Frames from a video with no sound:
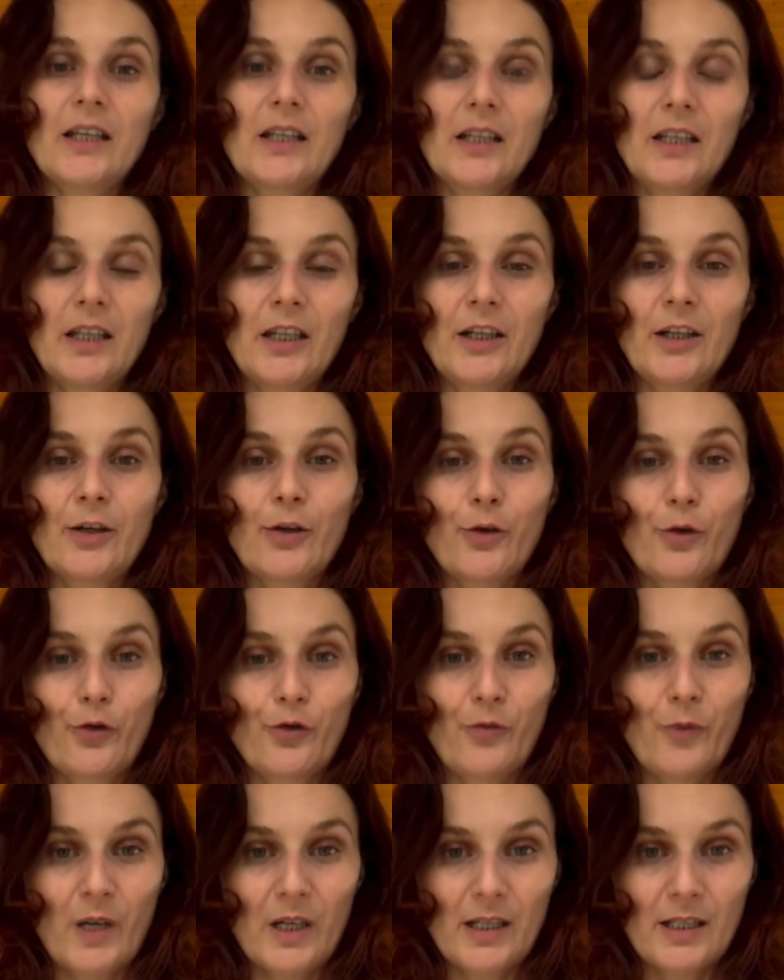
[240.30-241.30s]
care of
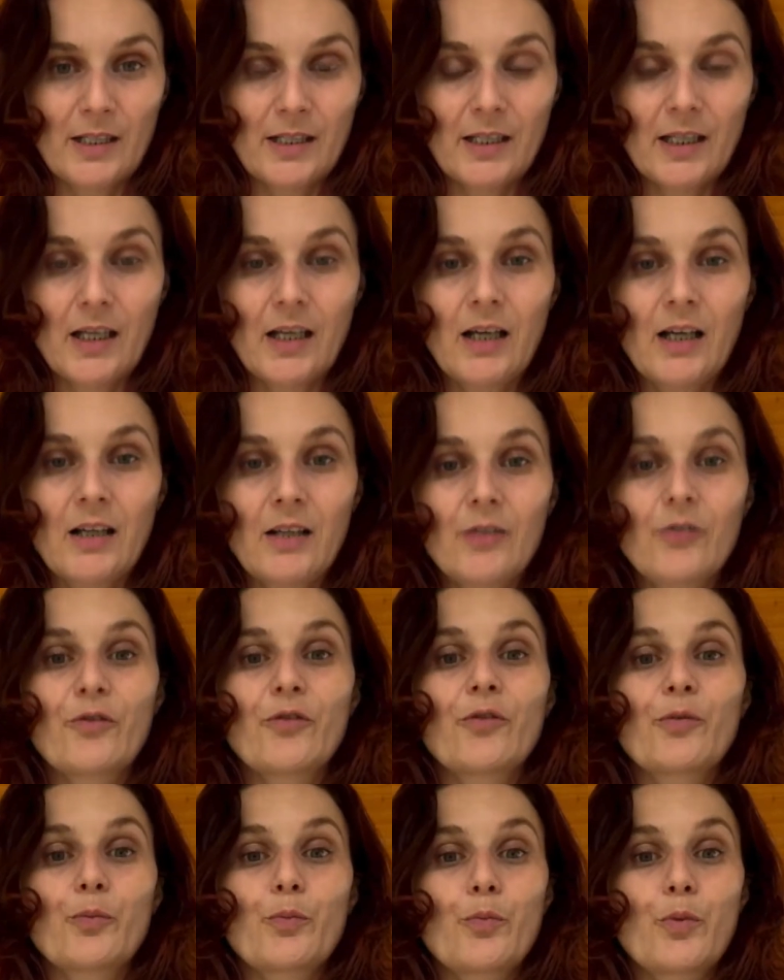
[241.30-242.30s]
myself
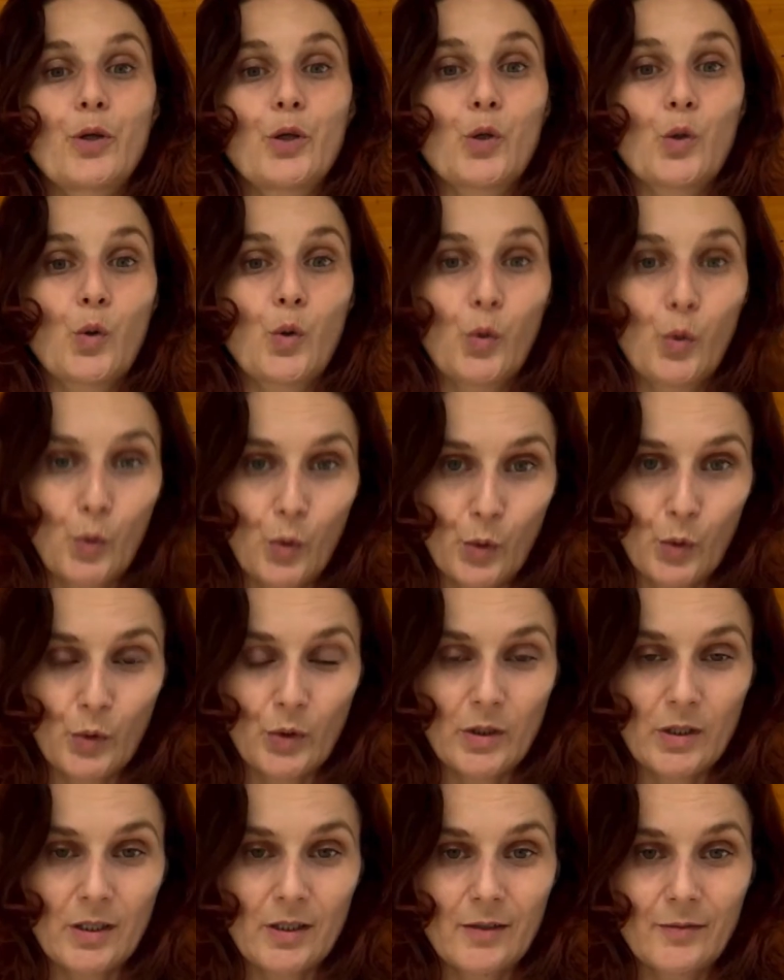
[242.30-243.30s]

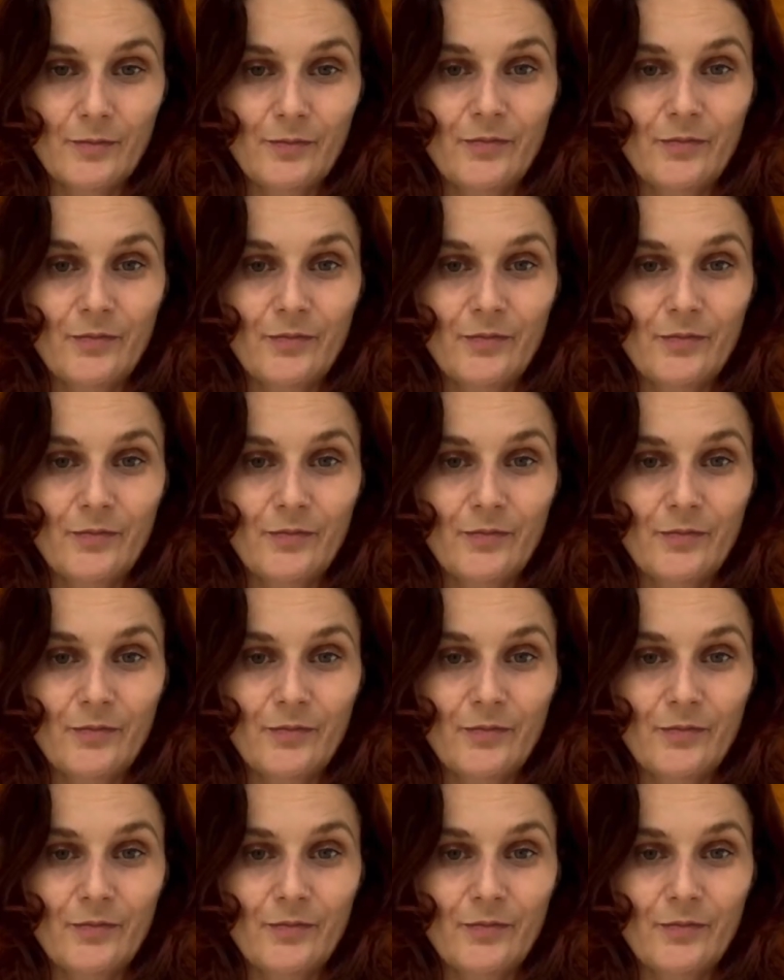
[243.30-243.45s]
because